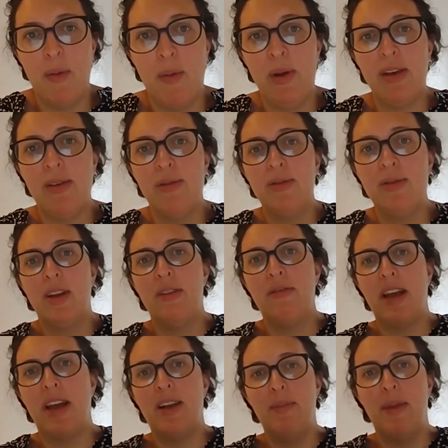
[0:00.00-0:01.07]
We also
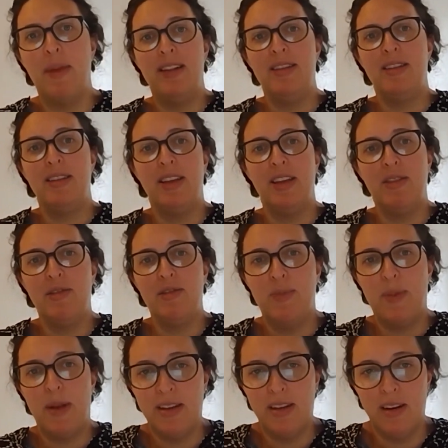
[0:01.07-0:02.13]
recommend that you
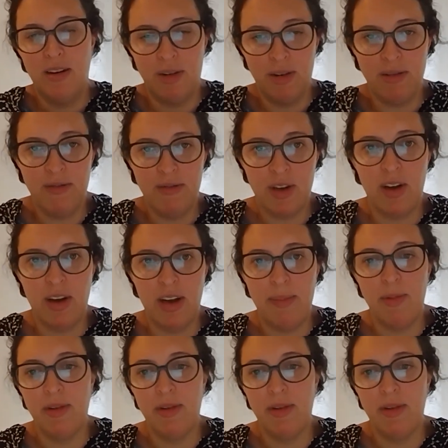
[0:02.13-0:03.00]
spend a lot of time,